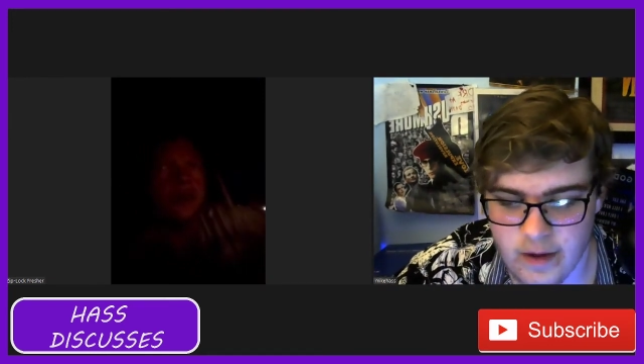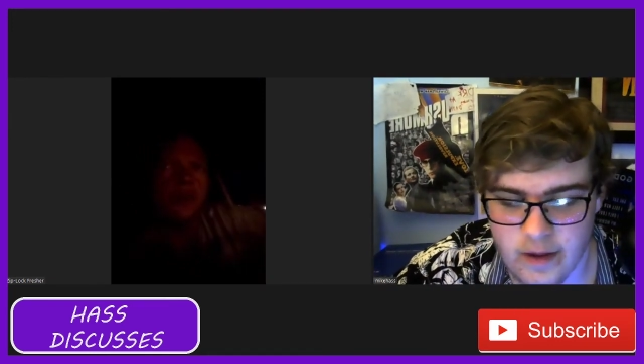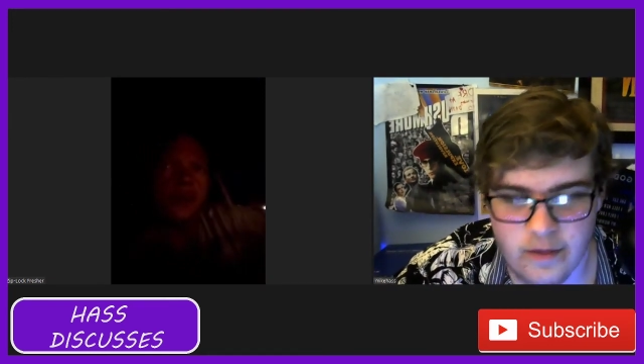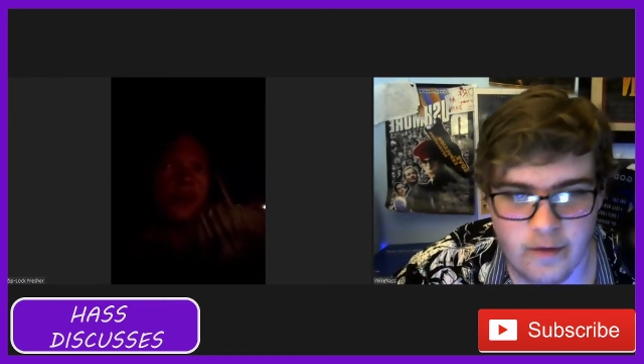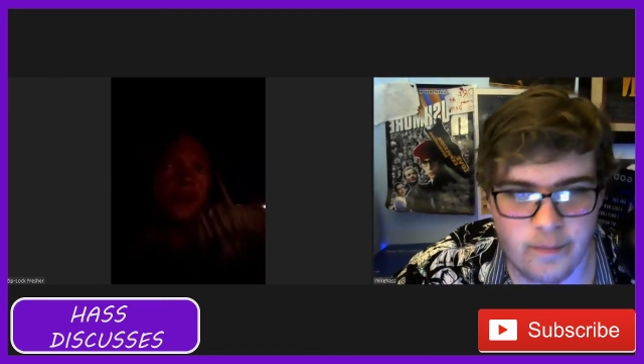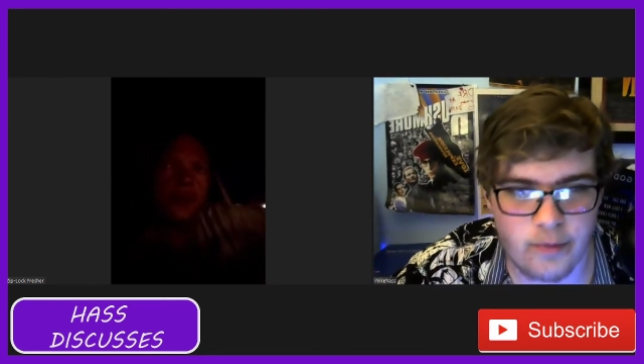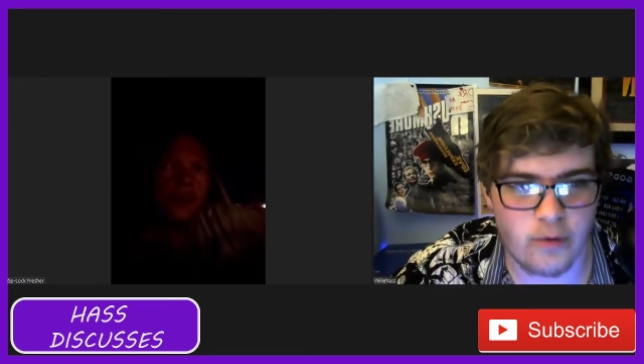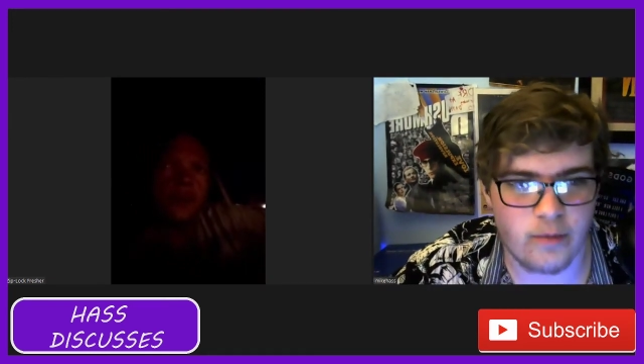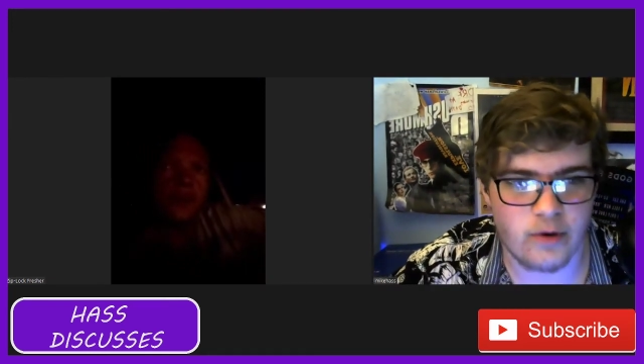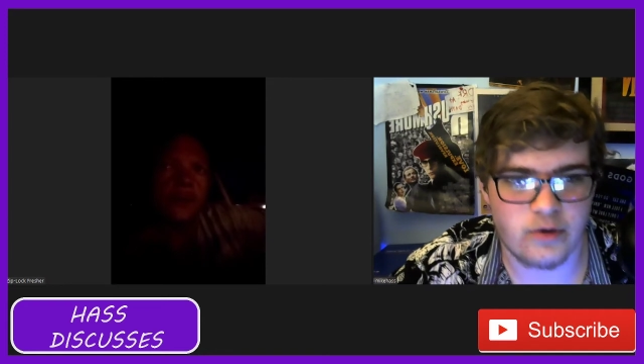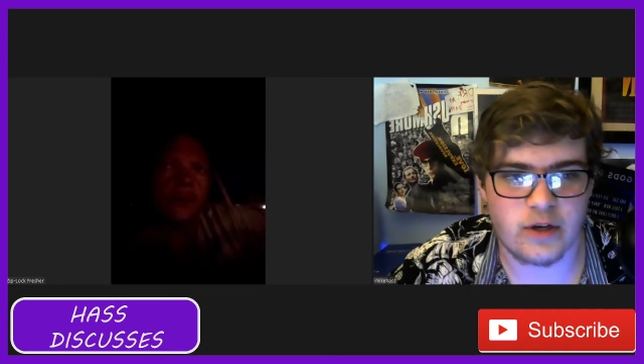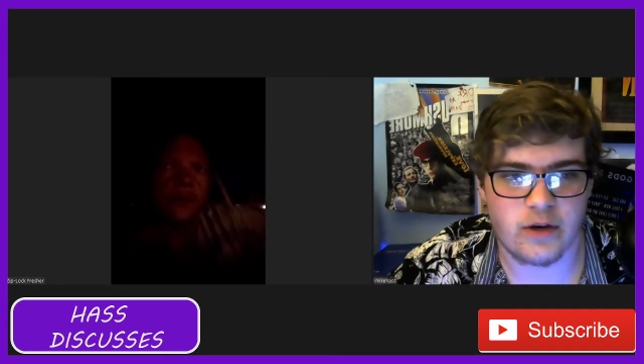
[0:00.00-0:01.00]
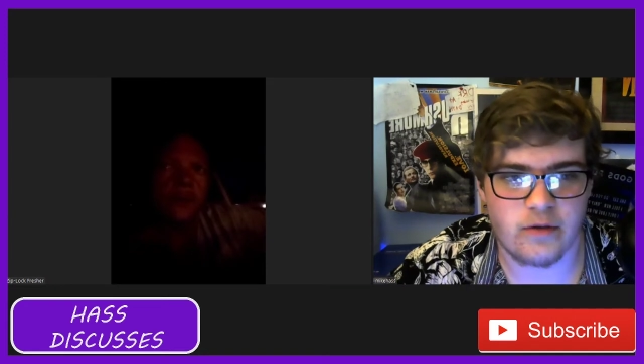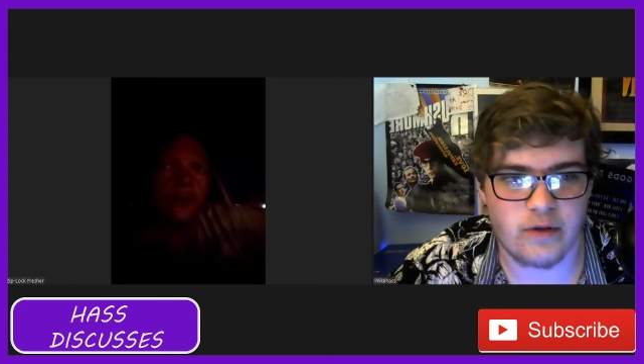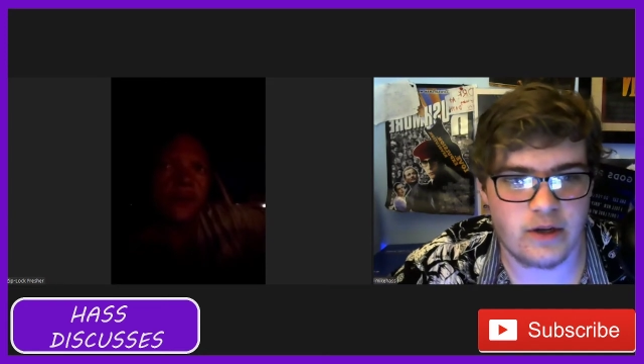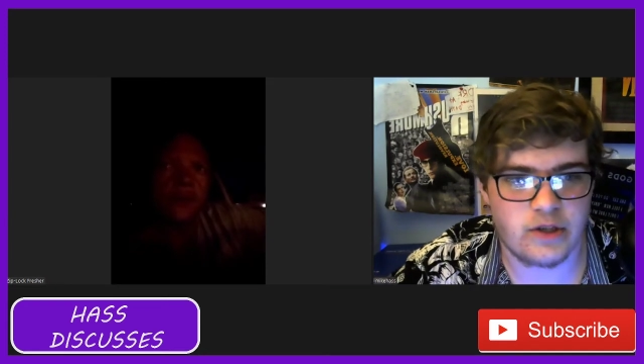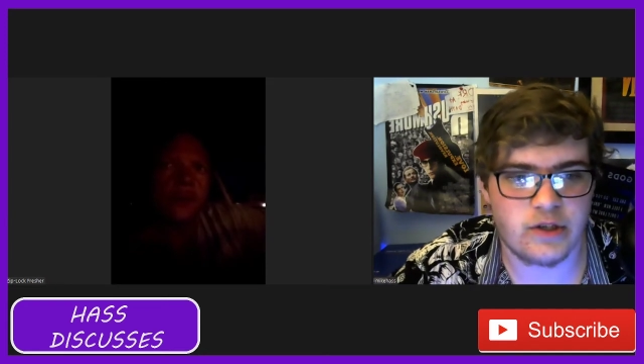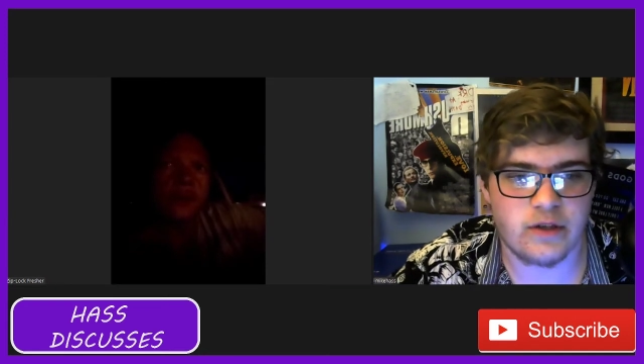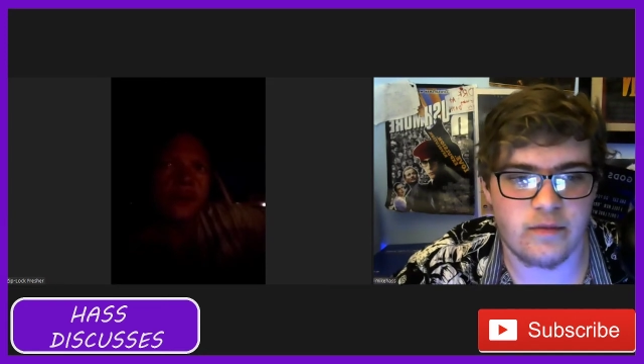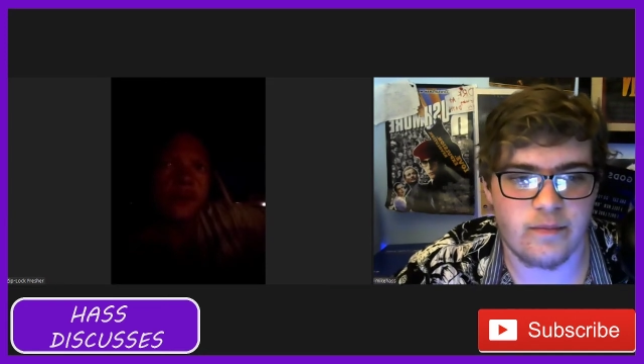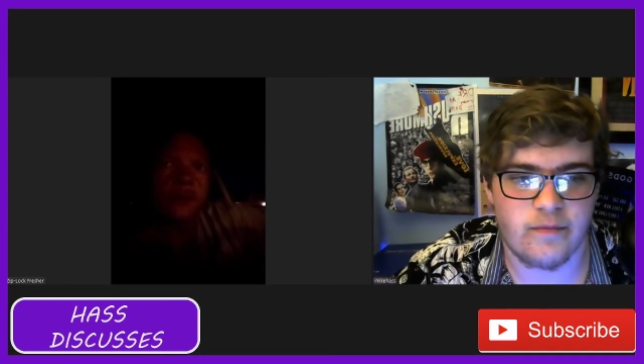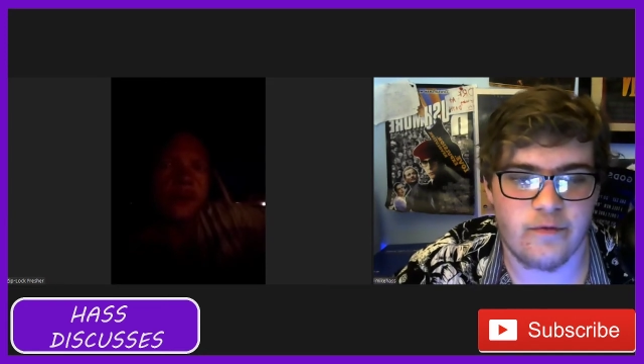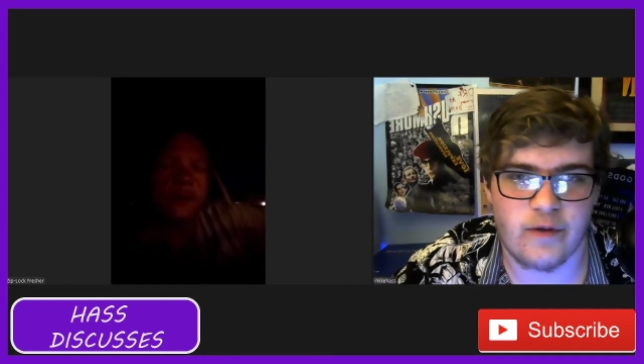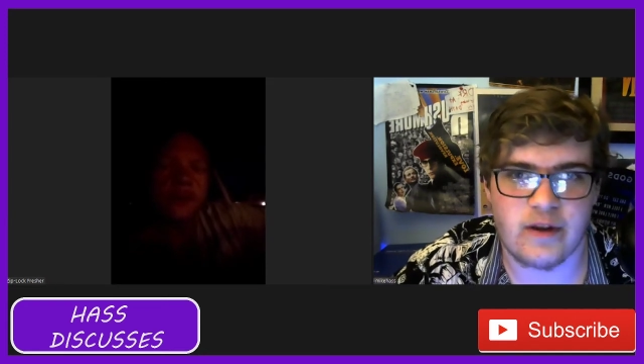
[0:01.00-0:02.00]
the boomer
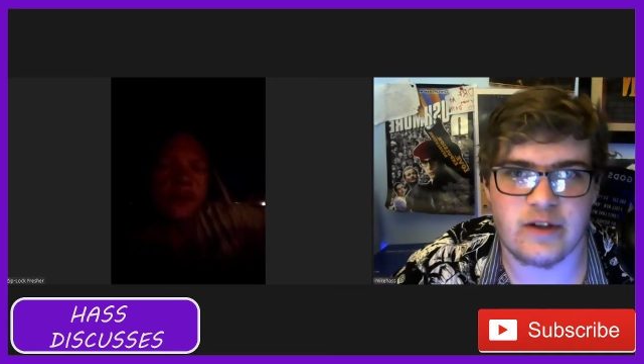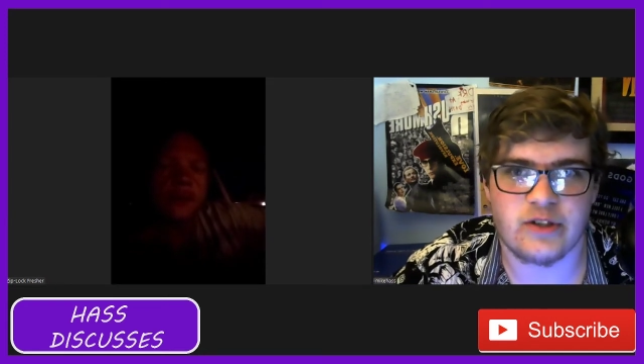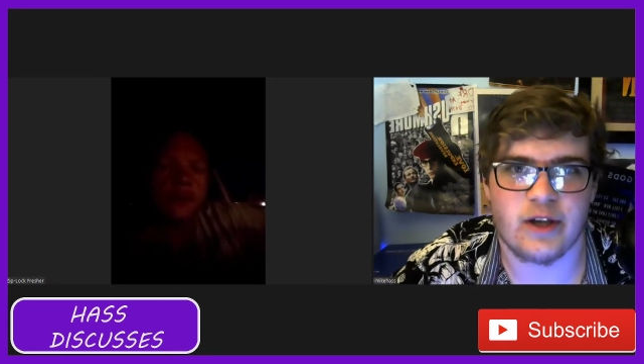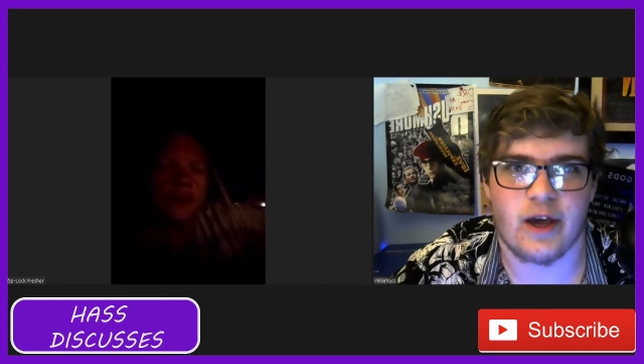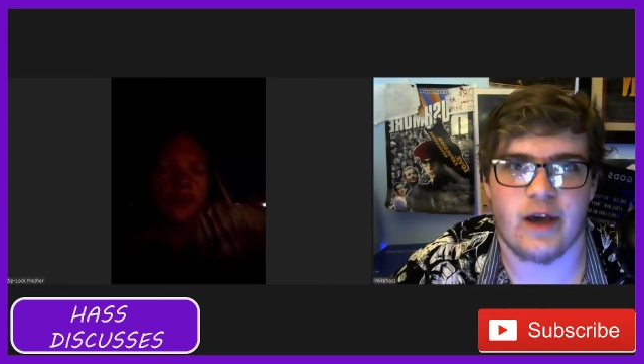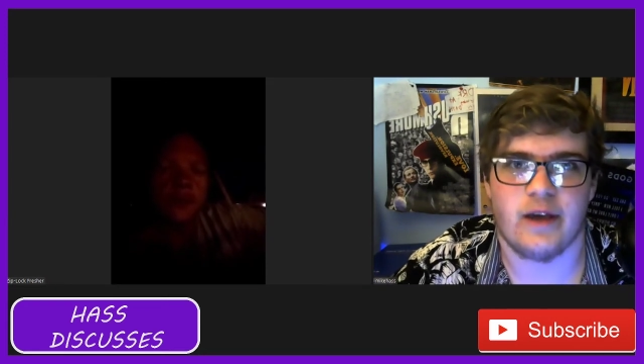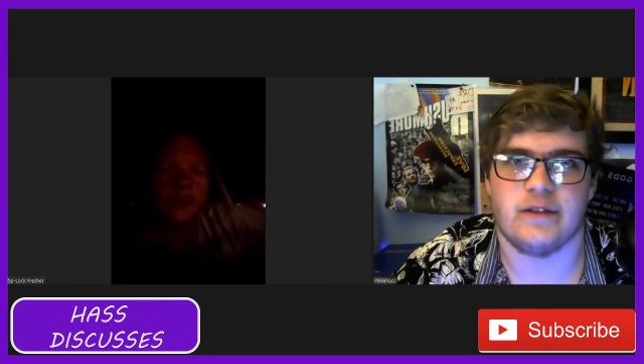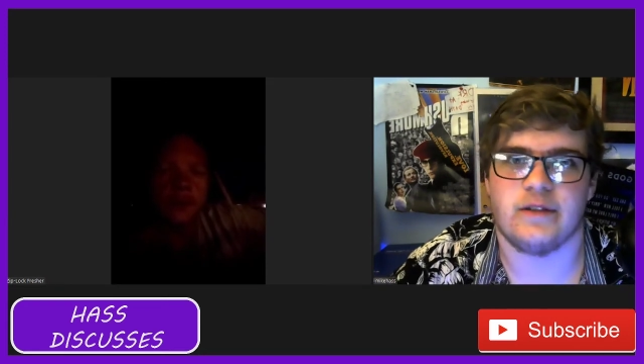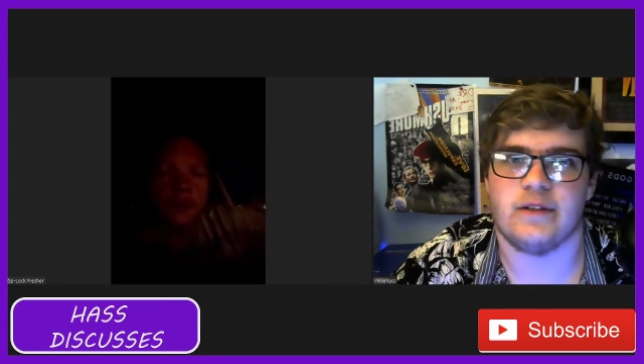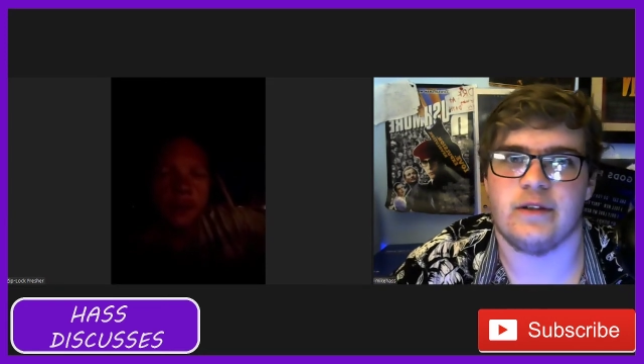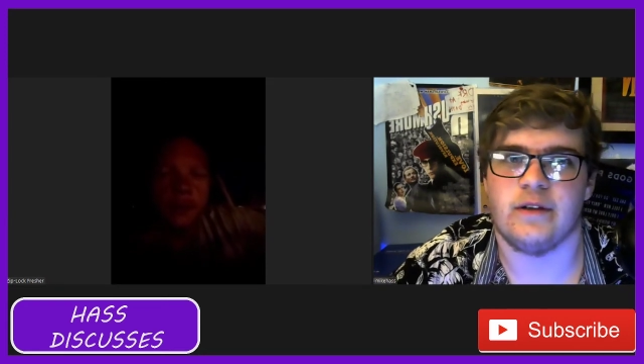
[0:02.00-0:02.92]
generation fetishized